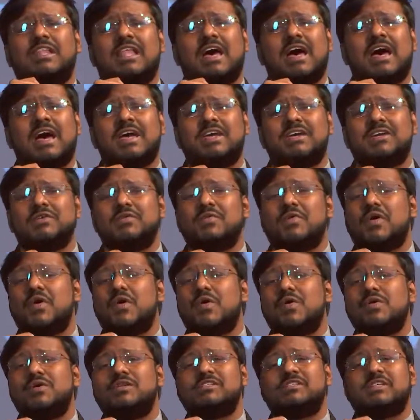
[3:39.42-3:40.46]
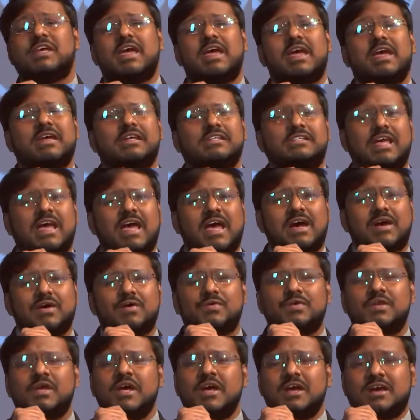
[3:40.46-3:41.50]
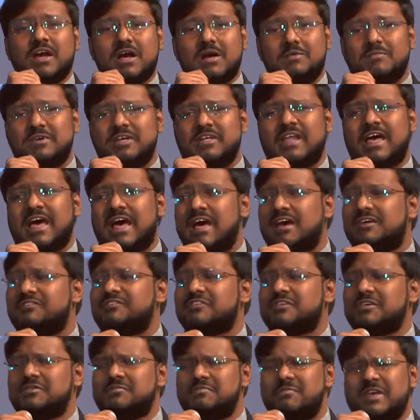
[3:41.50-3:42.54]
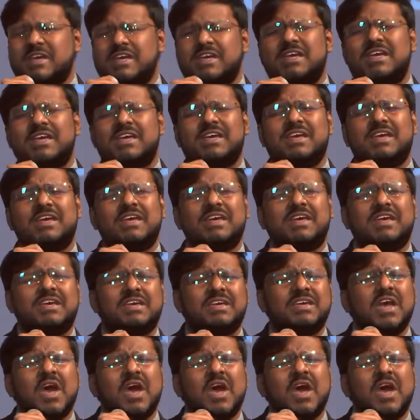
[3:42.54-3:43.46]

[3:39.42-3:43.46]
lie you won't tear down, coming after me. There's no shadow you won't light up, mountain you won't climb up, coming after me. There's no wall you won't kick down, lie you won't tear down, coming after me.